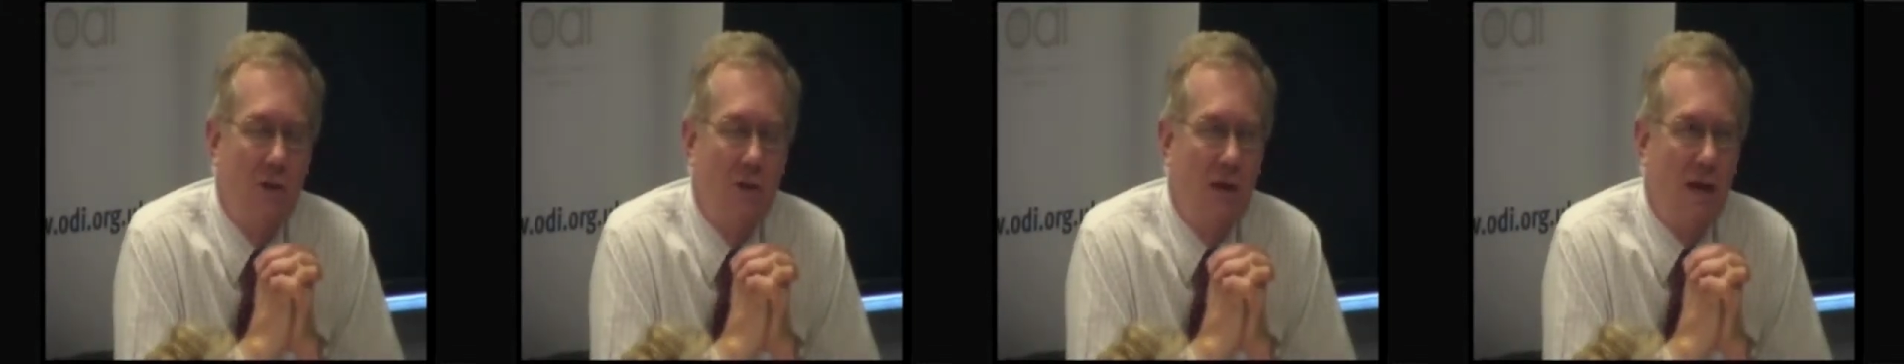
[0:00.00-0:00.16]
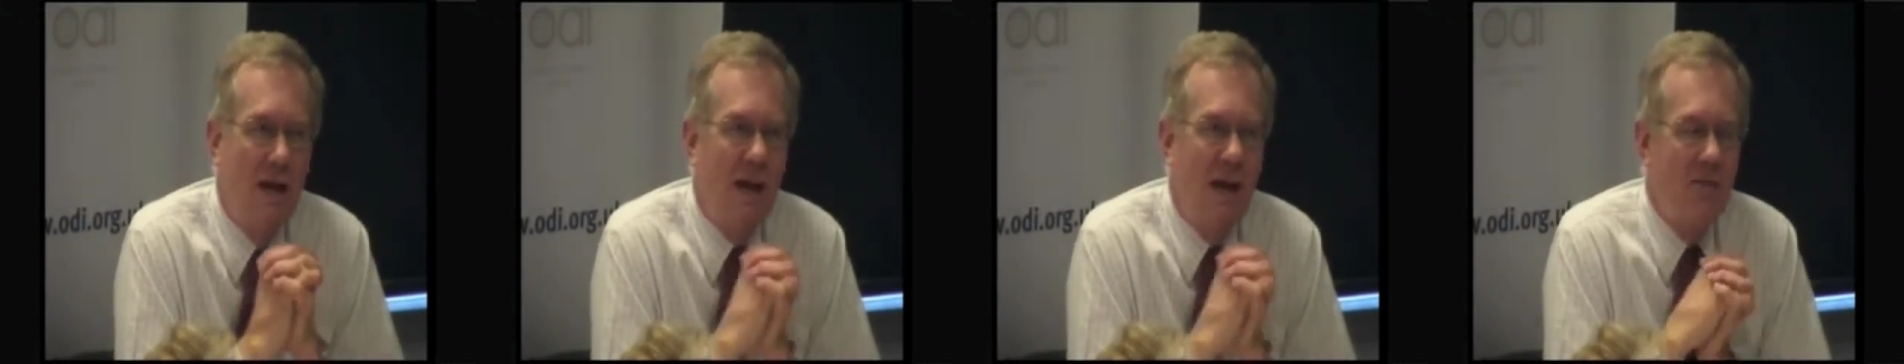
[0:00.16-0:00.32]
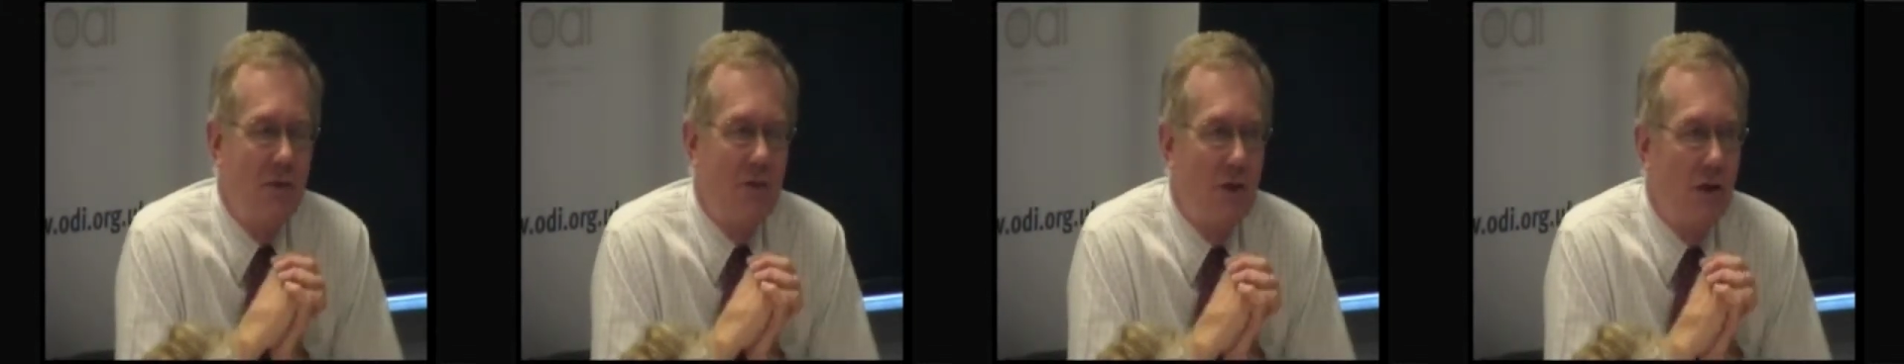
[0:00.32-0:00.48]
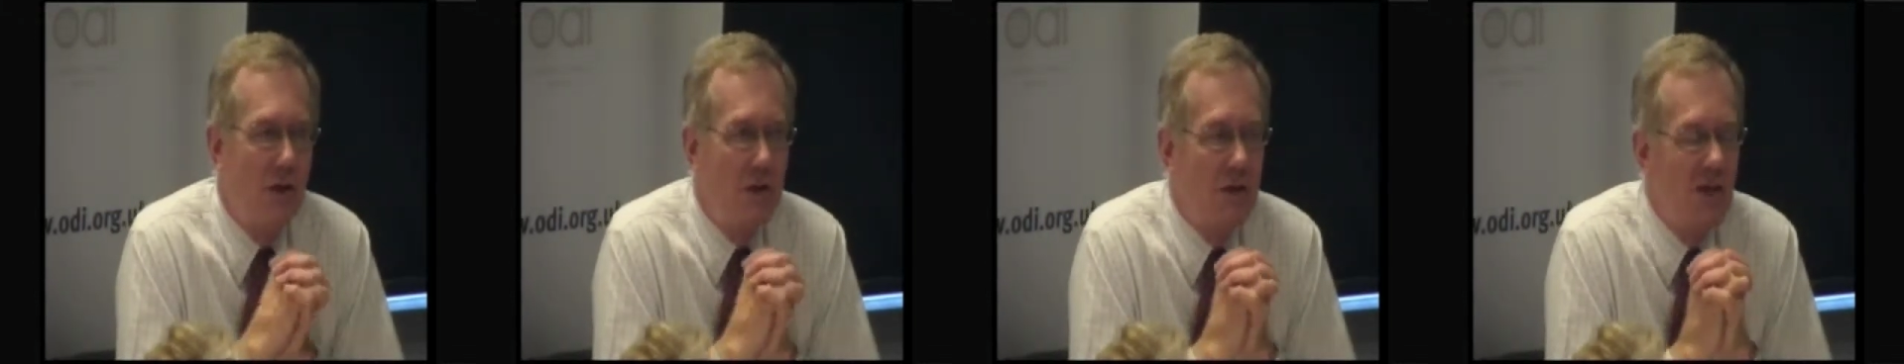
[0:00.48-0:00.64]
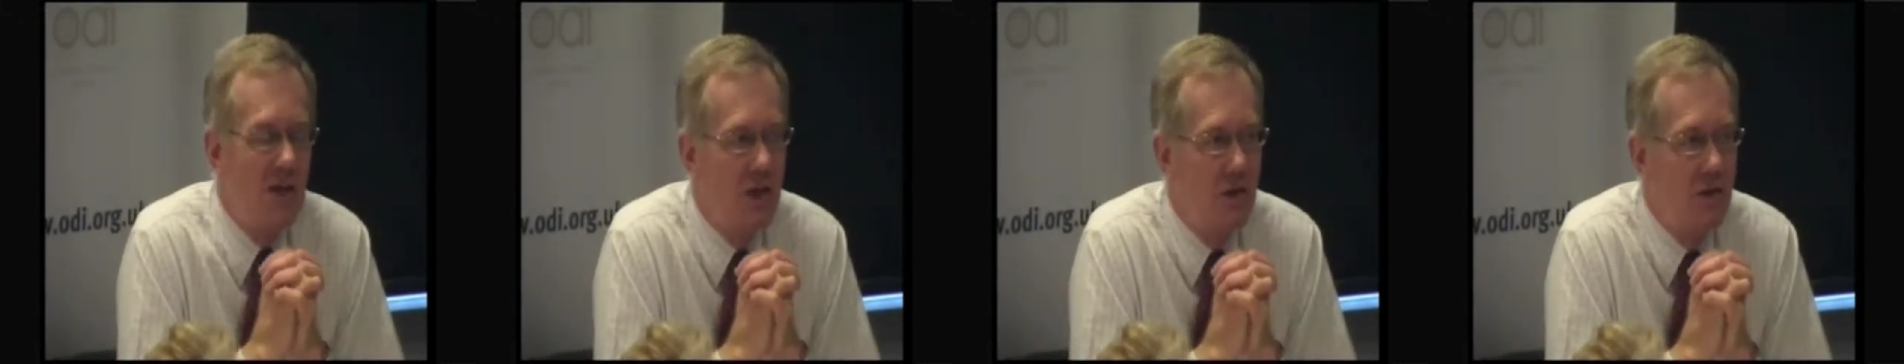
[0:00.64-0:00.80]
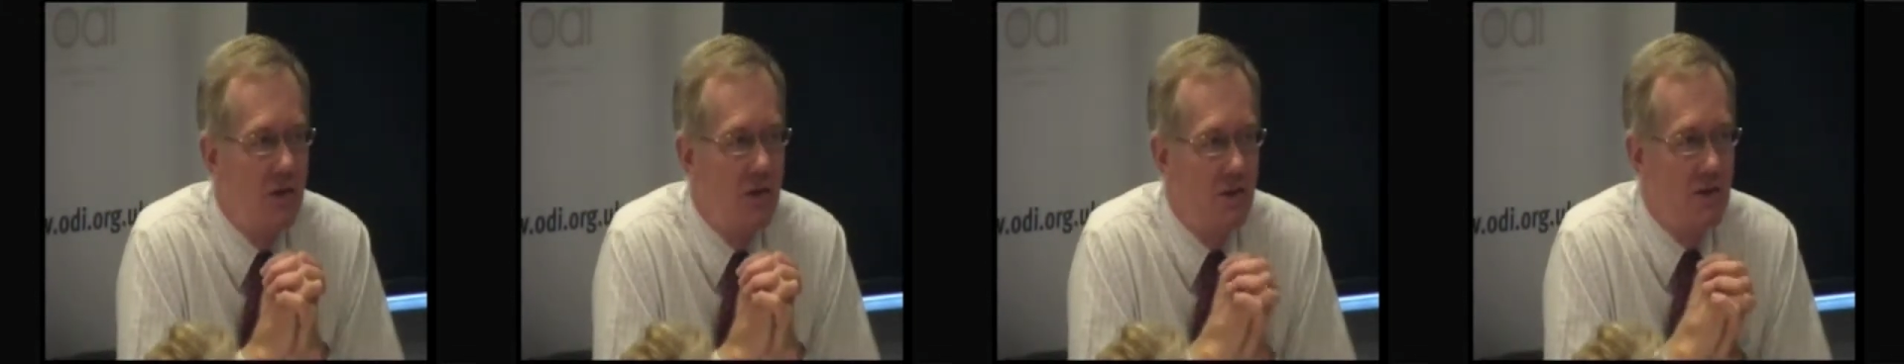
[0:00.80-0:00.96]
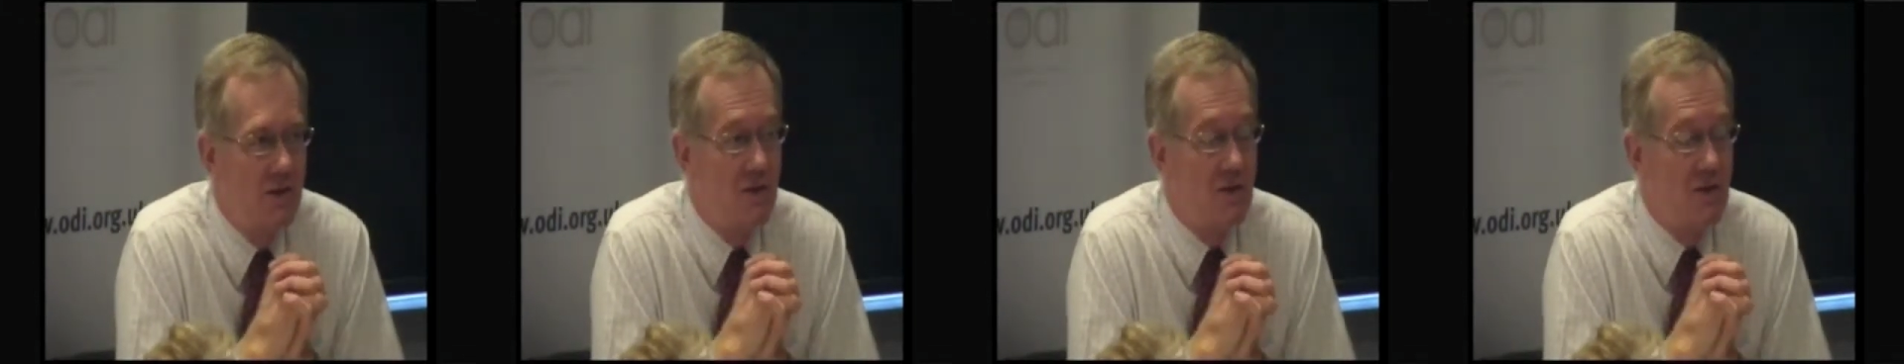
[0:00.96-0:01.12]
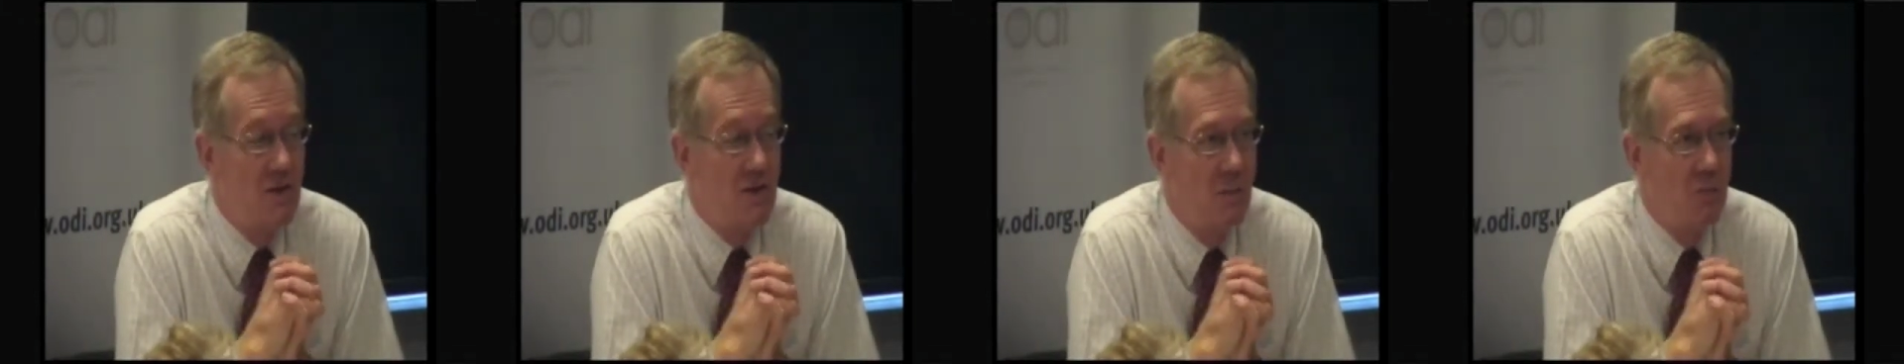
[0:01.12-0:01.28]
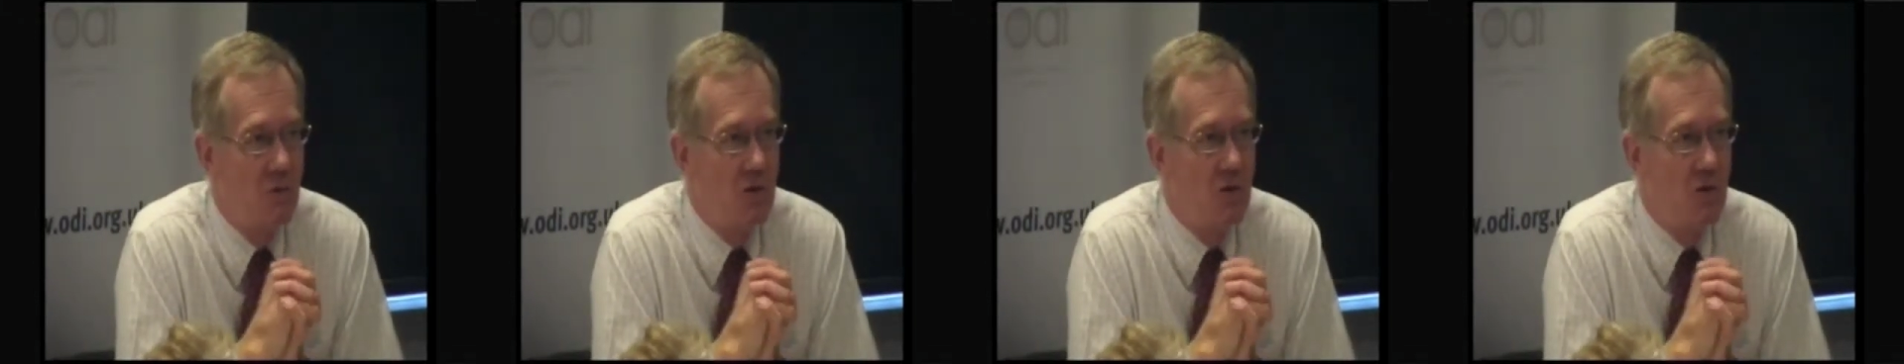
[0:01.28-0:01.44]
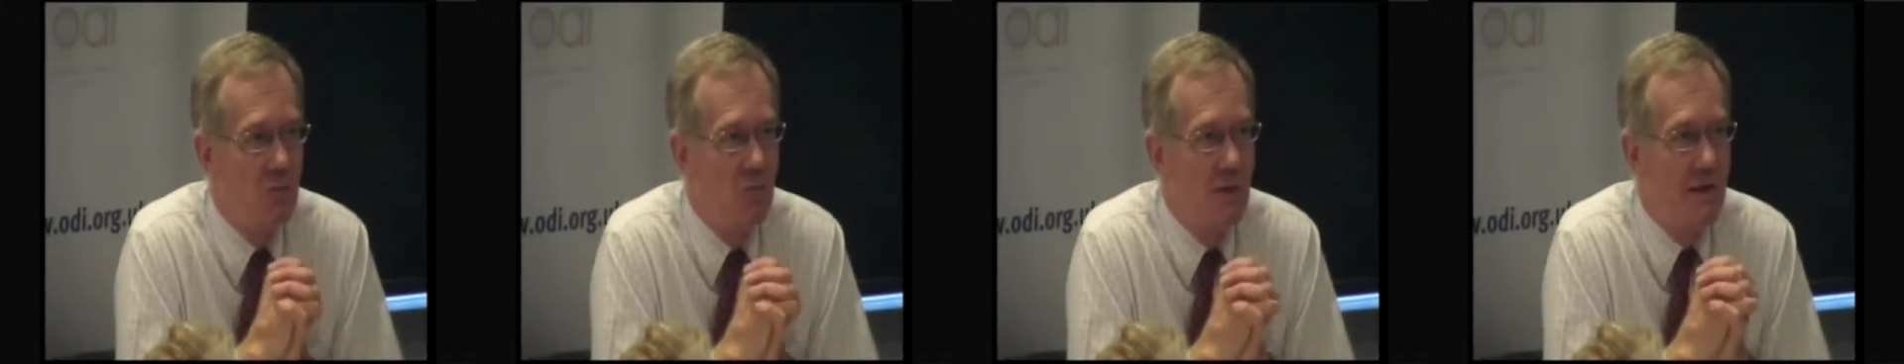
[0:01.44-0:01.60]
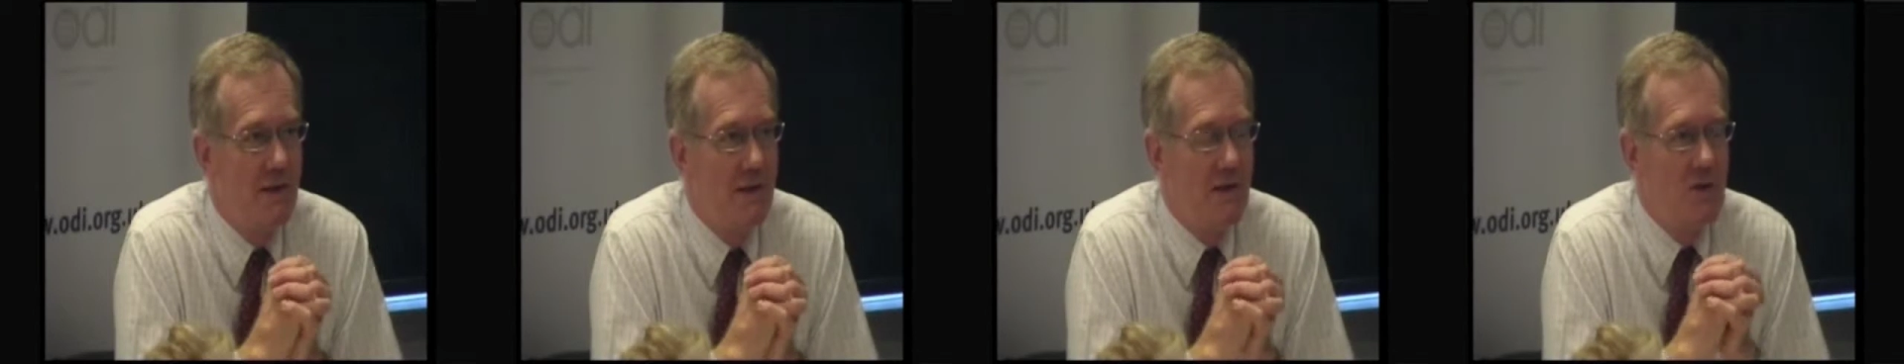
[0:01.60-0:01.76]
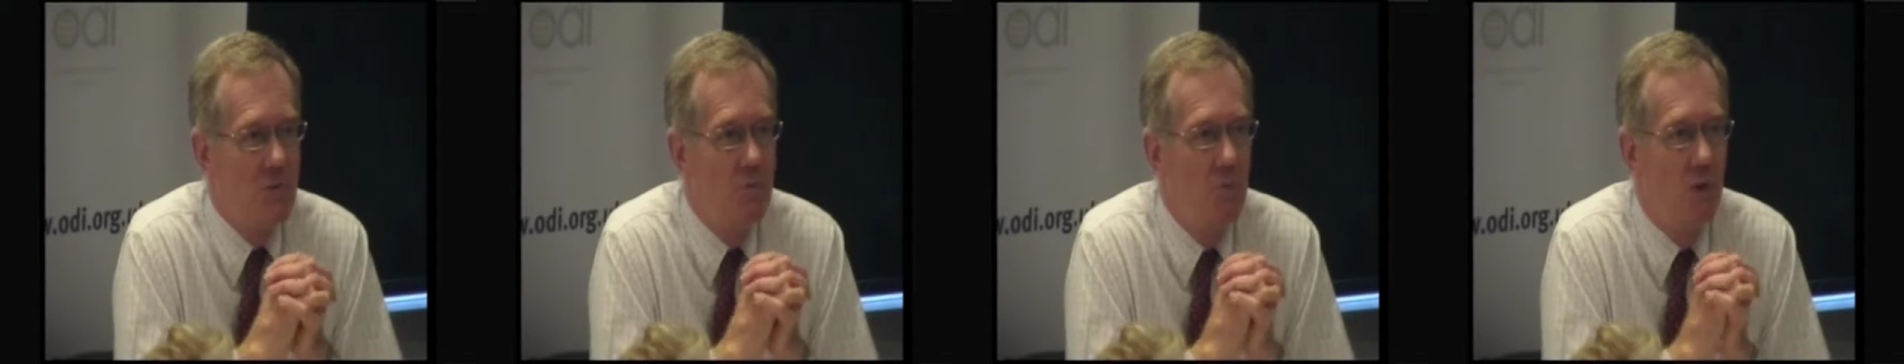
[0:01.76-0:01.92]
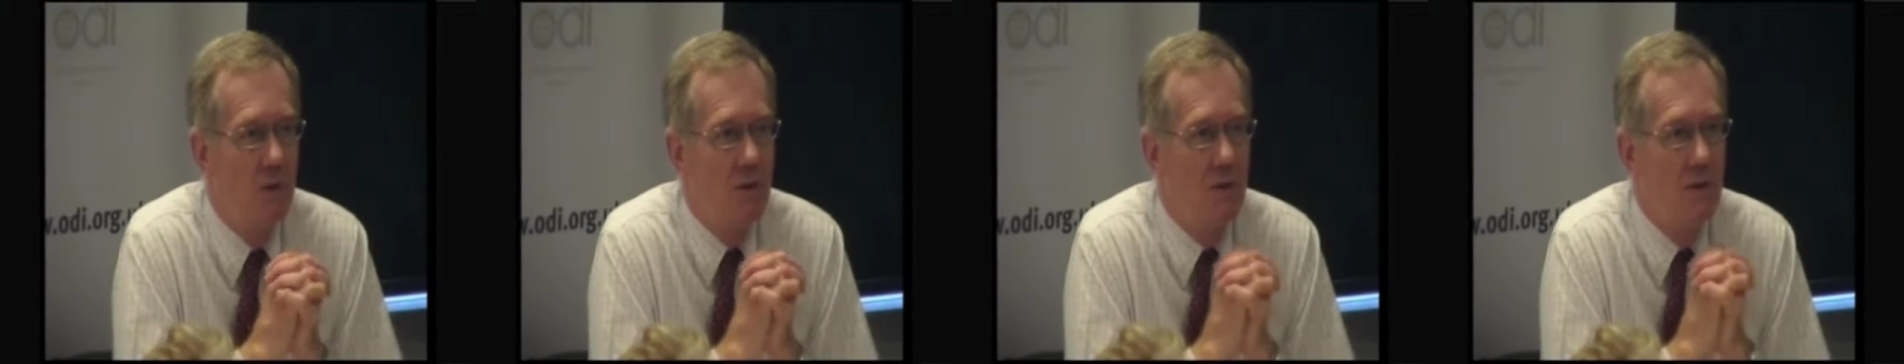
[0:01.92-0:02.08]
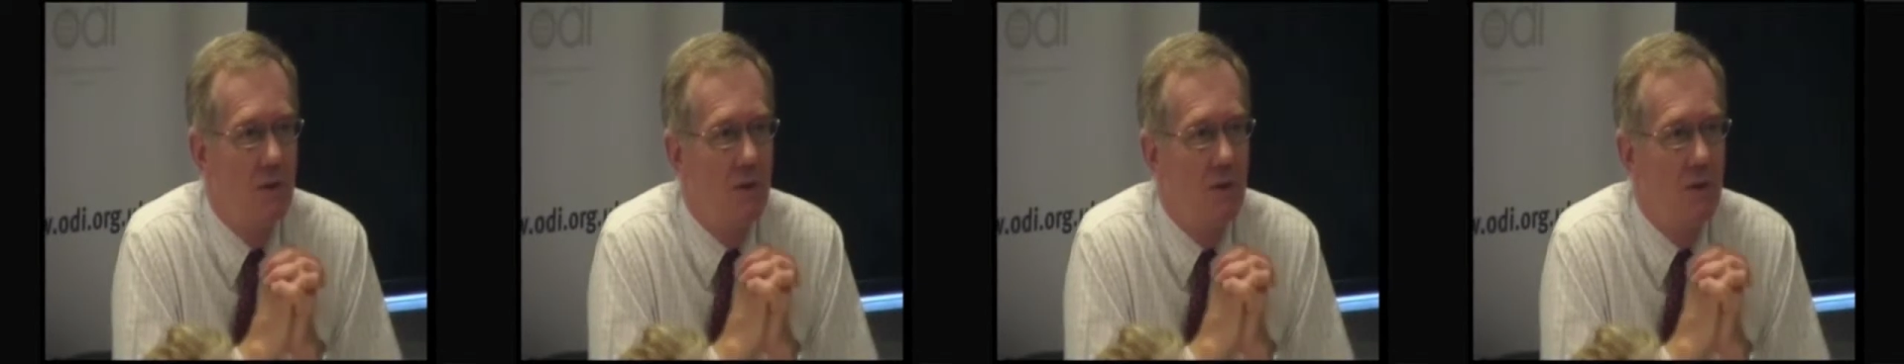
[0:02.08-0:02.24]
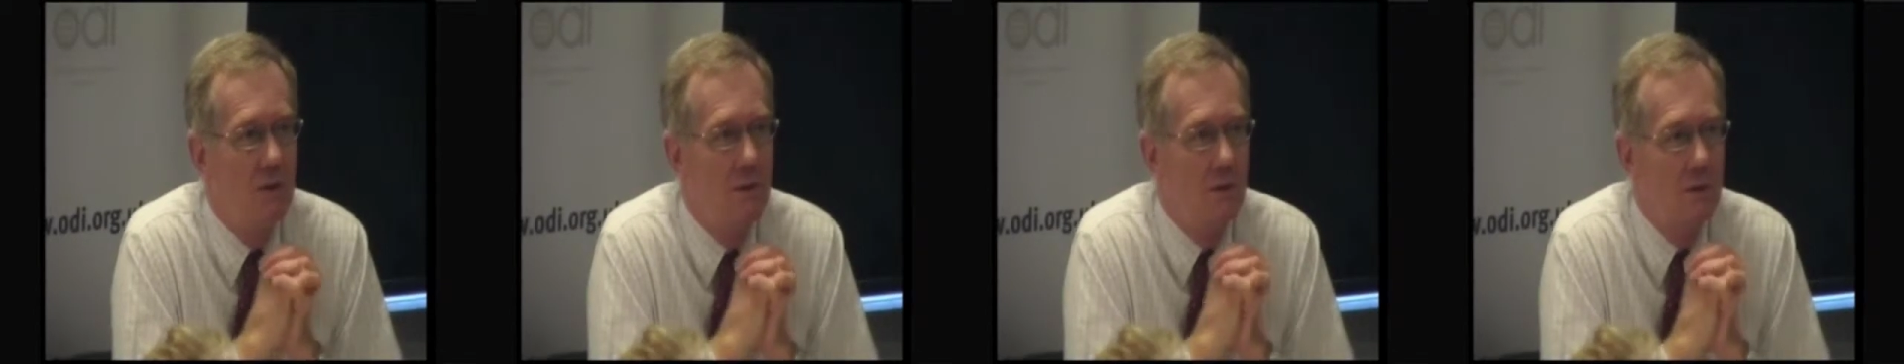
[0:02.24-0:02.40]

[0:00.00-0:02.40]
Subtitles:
and that our current consumption-based model